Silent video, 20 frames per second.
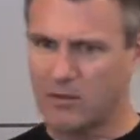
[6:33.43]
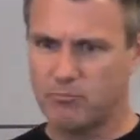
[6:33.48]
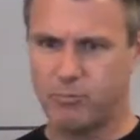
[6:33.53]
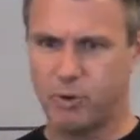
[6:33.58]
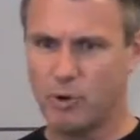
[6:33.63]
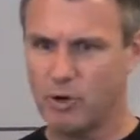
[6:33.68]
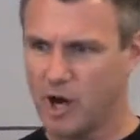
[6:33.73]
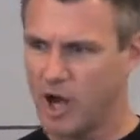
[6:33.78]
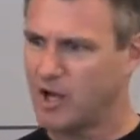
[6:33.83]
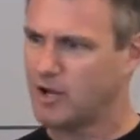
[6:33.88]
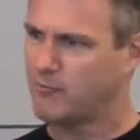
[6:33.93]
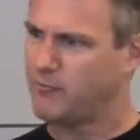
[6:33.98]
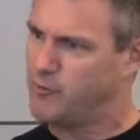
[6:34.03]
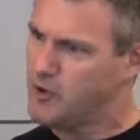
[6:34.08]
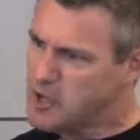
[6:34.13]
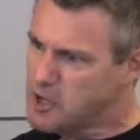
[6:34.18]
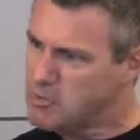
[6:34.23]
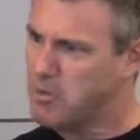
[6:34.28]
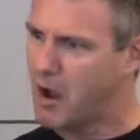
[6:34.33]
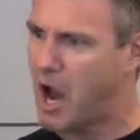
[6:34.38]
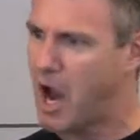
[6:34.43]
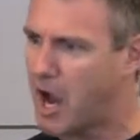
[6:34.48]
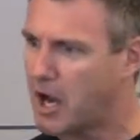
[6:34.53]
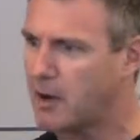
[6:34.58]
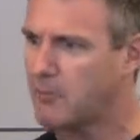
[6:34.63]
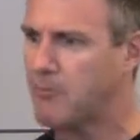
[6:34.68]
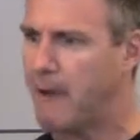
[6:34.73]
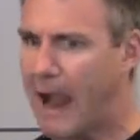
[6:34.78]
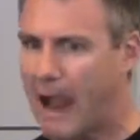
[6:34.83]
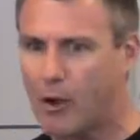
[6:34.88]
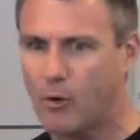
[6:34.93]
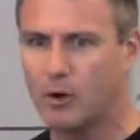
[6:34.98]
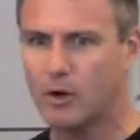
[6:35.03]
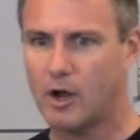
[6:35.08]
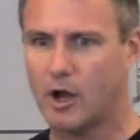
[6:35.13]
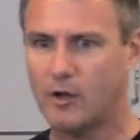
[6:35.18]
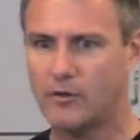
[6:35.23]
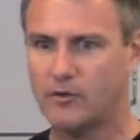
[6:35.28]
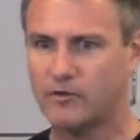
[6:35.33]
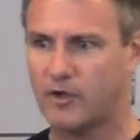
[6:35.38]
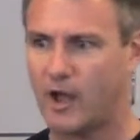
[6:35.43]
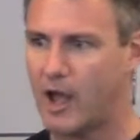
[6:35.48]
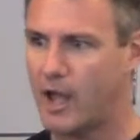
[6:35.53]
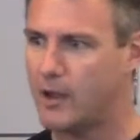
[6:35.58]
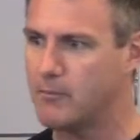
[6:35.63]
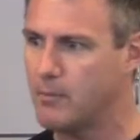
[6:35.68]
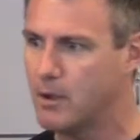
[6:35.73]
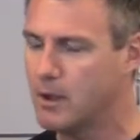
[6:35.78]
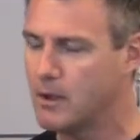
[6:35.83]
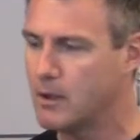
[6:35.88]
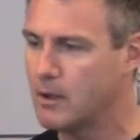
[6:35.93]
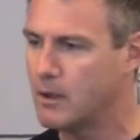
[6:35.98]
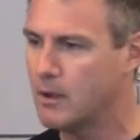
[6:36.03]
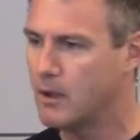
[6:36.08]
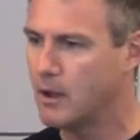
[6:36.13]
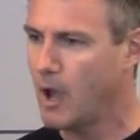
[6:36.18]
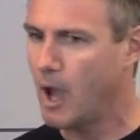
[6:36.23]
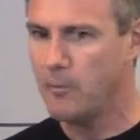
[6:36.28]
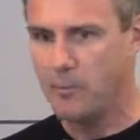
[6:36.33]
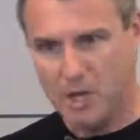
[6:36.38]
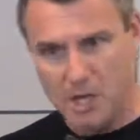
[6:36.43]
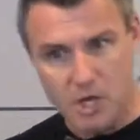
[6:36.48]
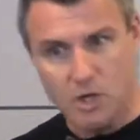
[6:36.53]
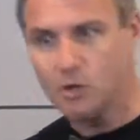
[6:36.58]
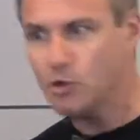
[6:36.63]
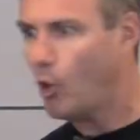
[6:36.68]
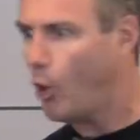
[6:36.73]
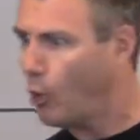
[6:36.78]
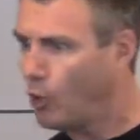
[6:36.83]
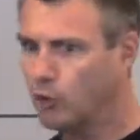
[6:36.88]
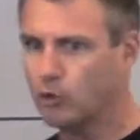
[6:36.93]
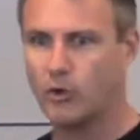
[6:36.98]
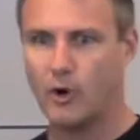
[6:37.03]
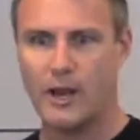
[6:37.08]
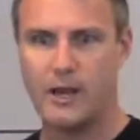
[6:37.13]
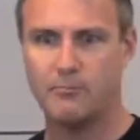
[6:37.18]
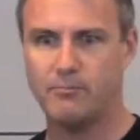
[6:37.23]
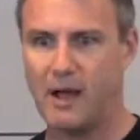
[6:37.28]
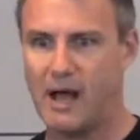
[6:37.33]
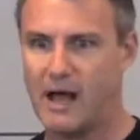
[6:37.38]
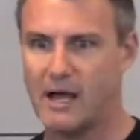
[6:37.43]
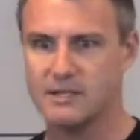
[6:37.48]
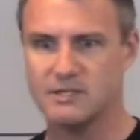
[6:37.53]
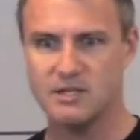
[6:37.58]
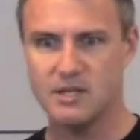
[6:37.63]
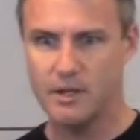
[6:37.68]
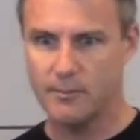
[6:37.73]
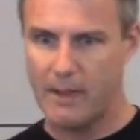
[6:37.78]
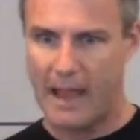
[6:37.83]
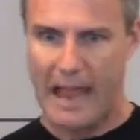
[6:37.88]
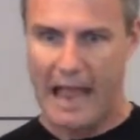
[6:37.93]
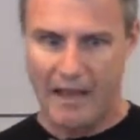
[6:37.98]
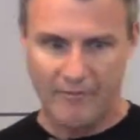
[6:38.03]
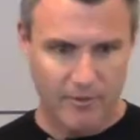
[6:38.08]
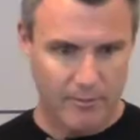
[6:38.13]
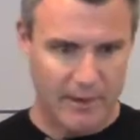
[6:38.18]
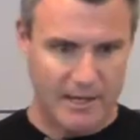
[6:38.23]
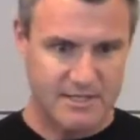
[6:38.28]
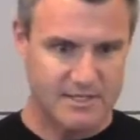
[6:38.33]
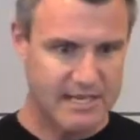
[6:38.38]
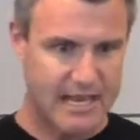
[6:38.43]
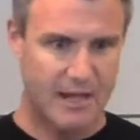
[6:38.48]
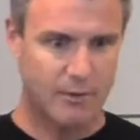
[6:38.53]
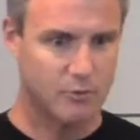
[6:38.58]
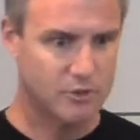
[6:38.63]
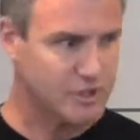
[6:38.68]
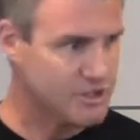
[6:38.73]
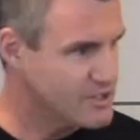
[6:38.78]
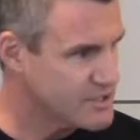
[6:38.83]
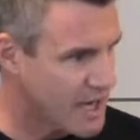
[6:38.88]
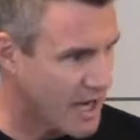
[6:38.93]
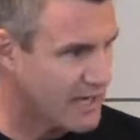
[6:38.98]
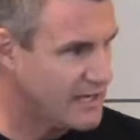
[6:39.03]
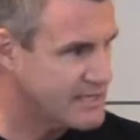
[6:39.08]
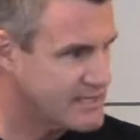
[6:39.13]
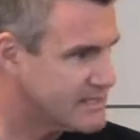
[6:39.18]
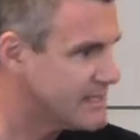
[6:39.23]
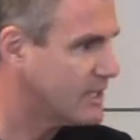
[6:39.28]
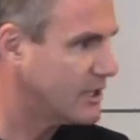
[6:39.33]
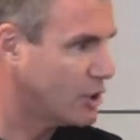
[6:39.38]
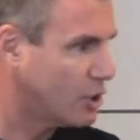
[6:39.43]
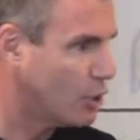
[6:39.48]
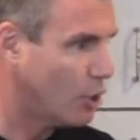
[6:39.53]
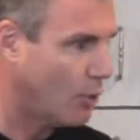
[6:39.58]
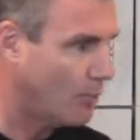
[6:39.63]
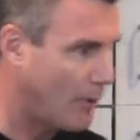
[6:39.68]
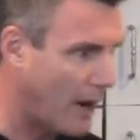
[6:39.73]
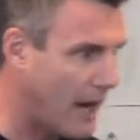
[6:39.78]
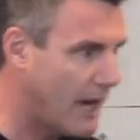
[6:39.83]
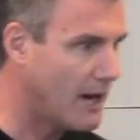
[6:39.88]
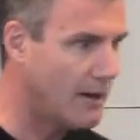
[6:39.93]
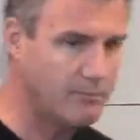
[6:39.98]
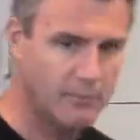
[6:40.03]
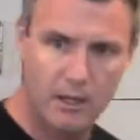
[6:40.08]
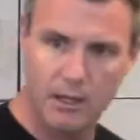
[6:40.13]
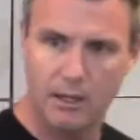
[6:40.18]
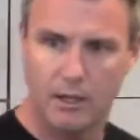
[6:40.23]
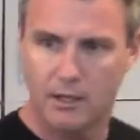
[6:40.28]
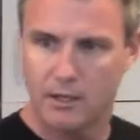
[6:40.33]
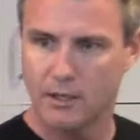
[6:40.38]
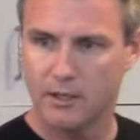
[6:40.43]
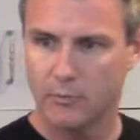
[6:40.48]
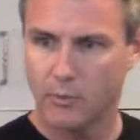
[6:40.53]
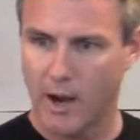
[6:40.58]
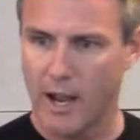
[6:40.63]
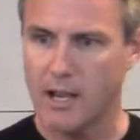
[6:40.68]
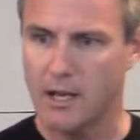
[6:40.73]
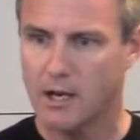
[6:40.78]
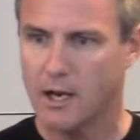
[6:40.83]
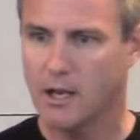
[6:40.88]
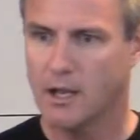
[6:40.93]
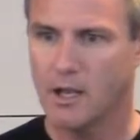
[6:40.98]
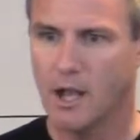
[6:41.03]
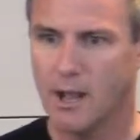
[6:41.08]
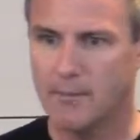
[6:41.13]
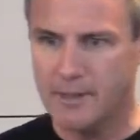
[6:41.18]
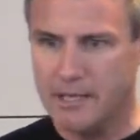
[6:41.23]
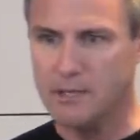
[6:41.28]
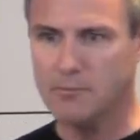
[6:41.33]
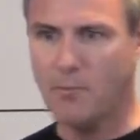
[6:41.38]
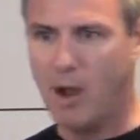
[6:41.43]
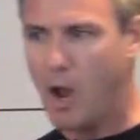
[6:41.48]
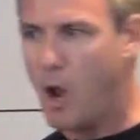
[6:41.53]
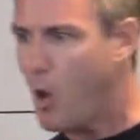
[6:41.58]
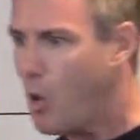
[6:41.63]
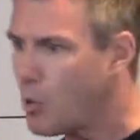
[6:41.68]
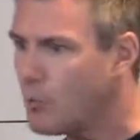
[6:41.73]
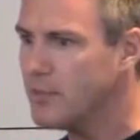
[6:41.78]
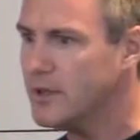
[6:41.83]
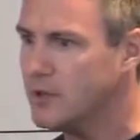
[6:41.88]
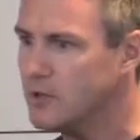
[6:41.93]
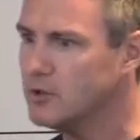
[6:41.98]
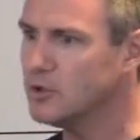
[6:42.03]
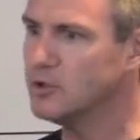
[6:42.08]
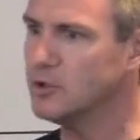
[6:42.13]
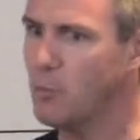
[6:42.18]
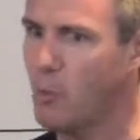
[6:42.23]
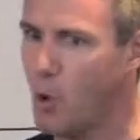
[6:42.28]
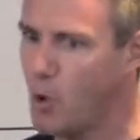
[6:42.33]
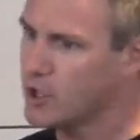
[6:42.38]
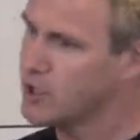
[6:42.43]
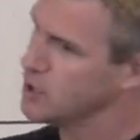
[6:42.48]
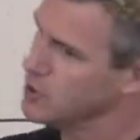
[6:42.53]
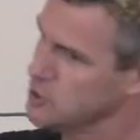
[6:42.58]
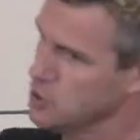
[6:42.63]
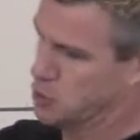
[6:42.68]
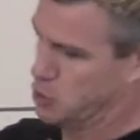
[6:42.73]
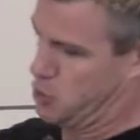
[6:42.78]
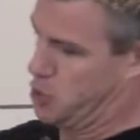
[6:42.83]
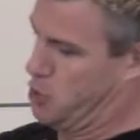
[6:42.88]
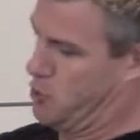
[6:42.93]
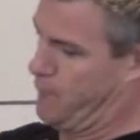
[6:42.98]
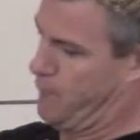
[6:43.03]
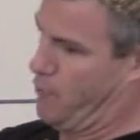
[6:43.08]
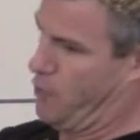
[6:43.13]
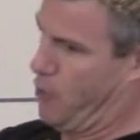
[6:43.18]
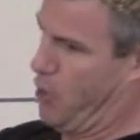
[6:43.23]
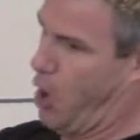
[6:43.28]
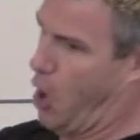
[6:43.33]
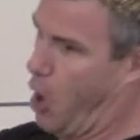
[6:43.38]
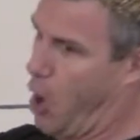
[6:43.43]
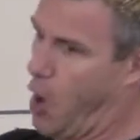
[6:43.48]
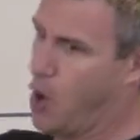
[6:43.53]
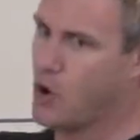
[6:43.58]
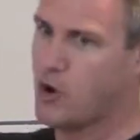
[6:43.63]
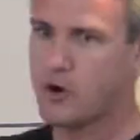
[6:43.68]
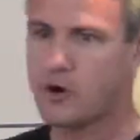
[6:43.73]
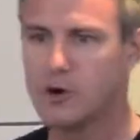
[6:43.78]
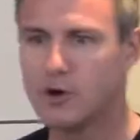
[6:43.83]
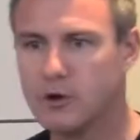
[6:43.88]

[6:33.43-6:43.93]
putting on the feed bag and mowing all the time. I'm eating whole grain pasta. I'm having my sandwiches on Ezekiel bread. Right? I'm eating my oatmeal in the morning because it's good for the heart.